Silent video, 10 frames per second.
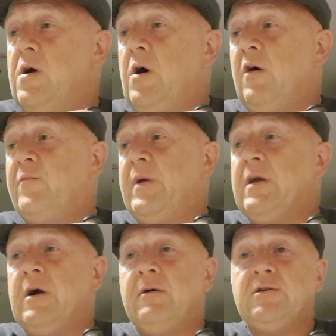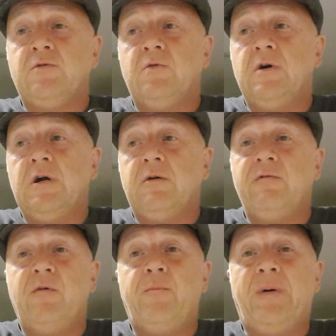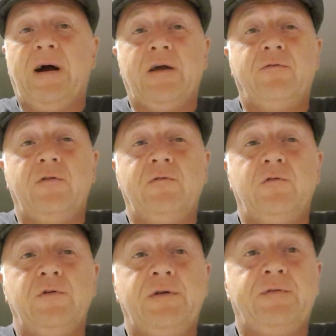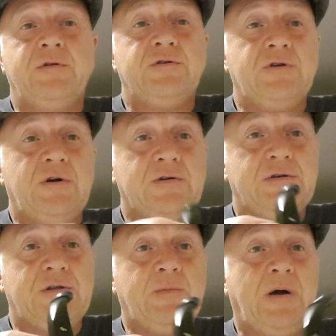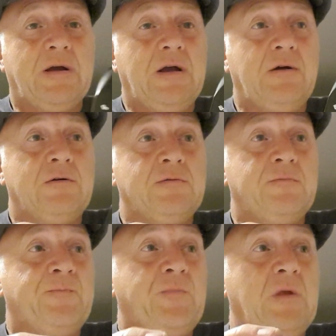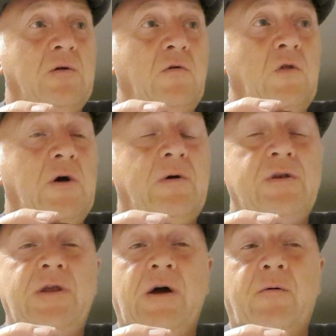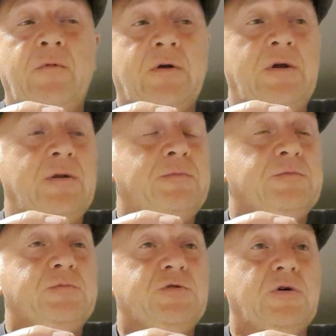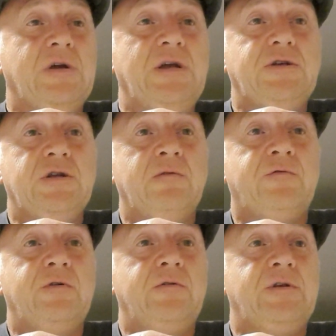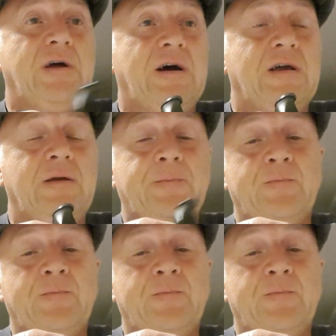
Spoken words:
I've been going to work with a bag full of all different jars of tobacco, and although I know I'm not going to try each of them through the day,